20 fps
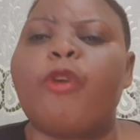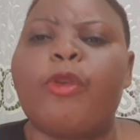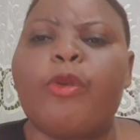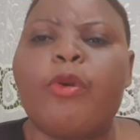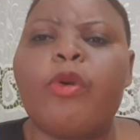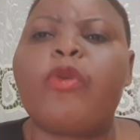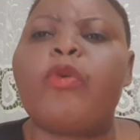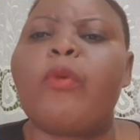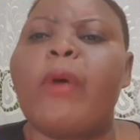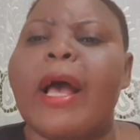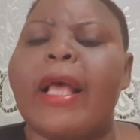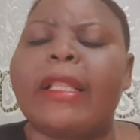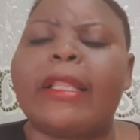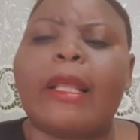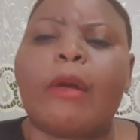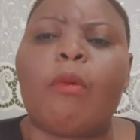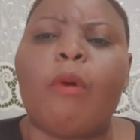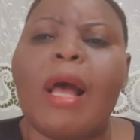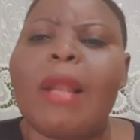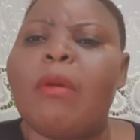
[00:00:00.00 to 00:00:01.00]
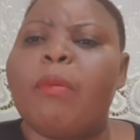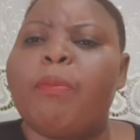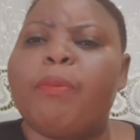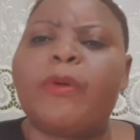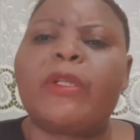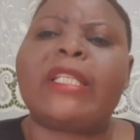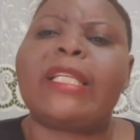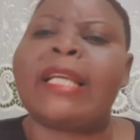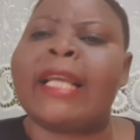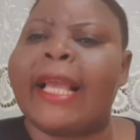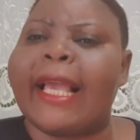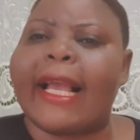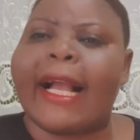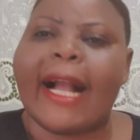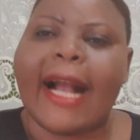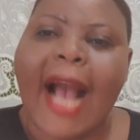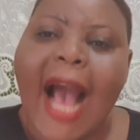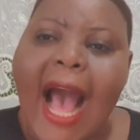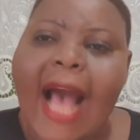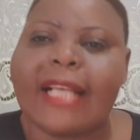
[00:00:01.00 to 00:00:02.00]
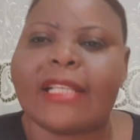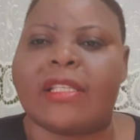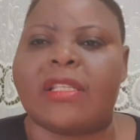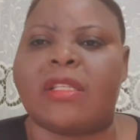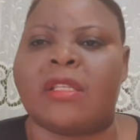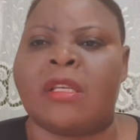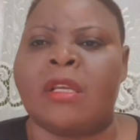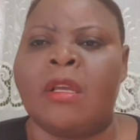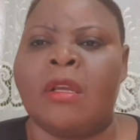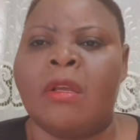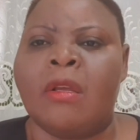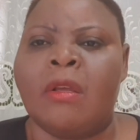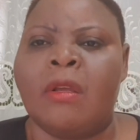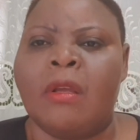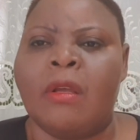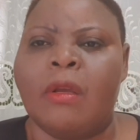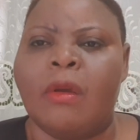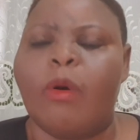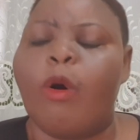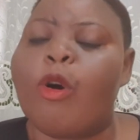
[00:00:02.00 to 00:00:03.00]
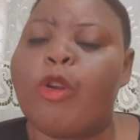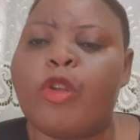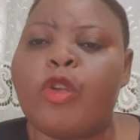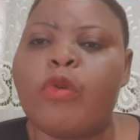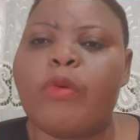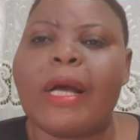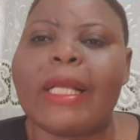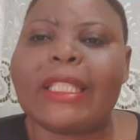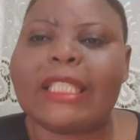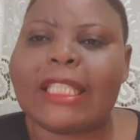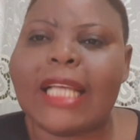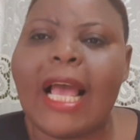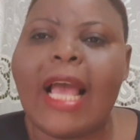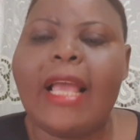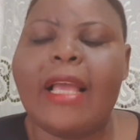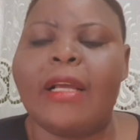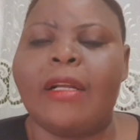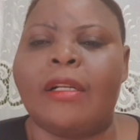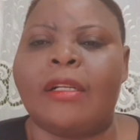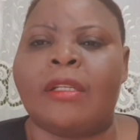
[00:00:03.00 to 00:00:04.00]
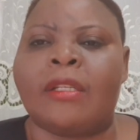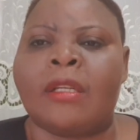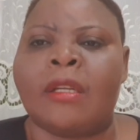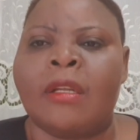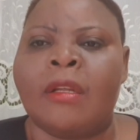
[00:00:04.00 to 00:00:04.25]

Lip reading: you, you are the one putting a curse on your child.